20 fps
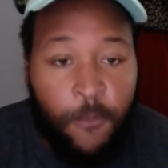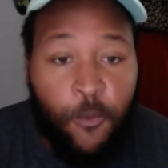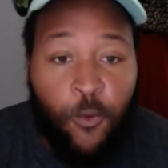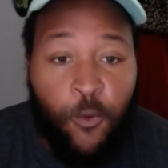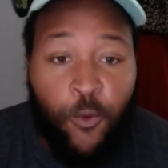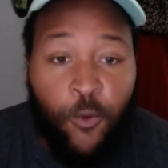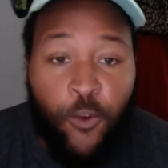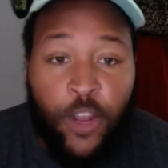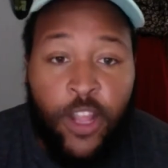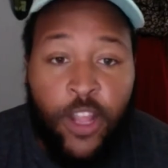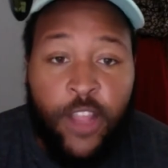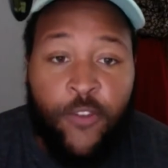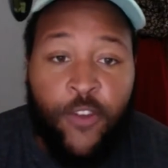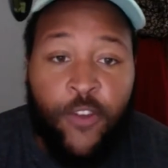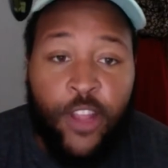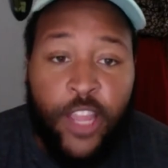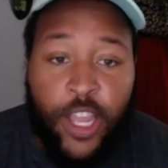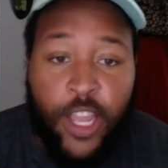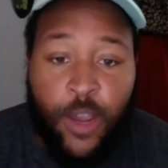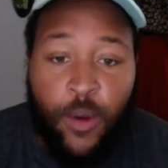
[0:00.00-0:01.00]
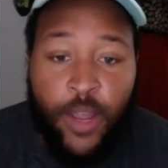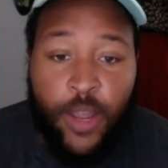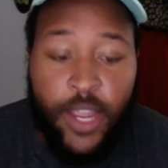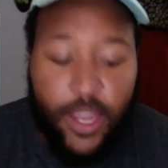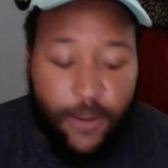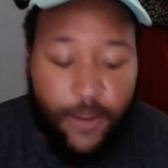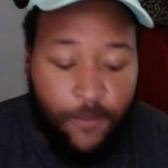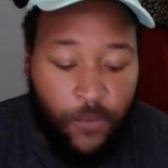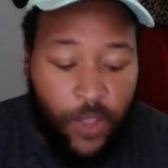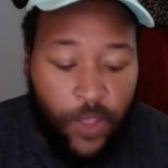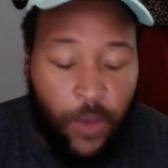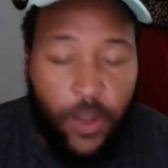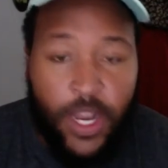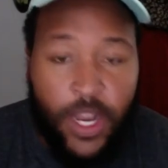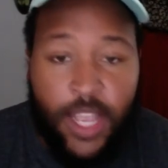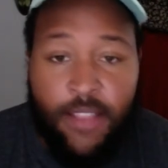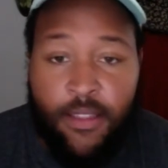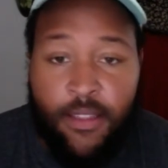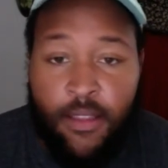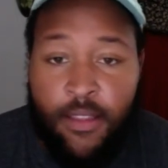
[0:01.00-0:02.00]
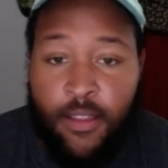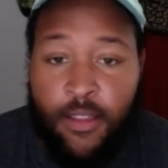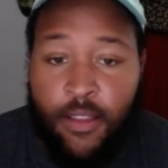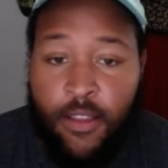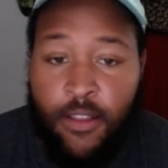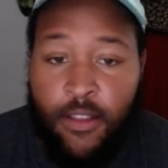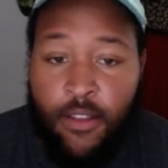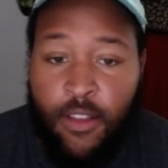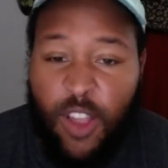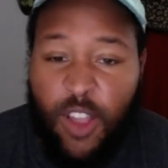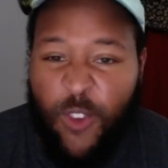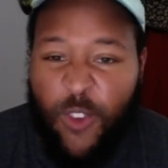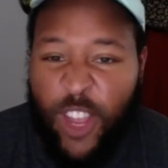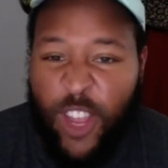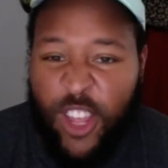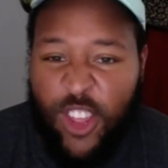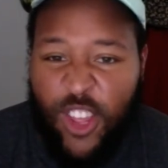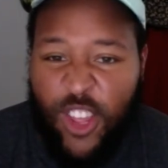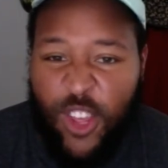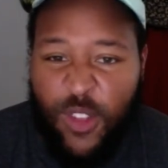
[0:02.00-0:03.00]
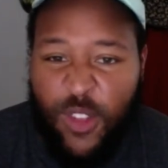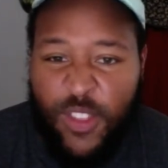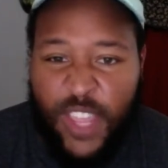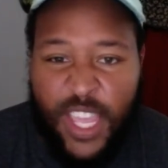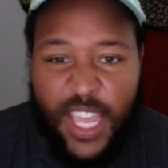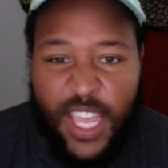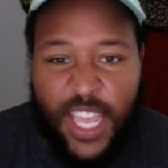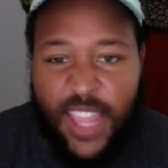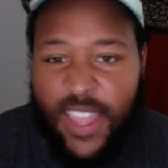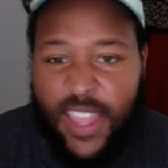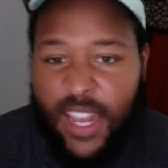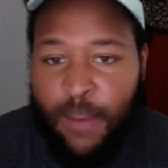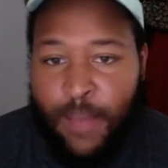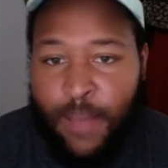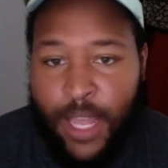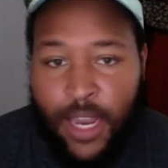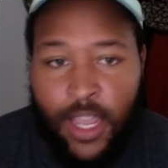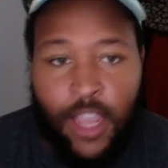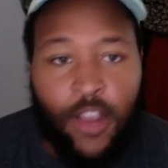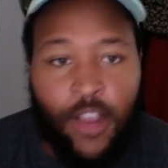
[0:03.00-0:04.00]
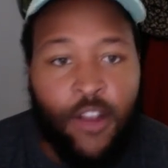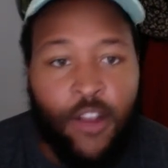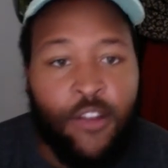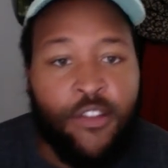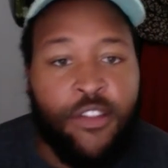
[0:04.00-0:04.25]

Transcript: Really, really quick, I want to hit a ratio thing and then I'm out of here.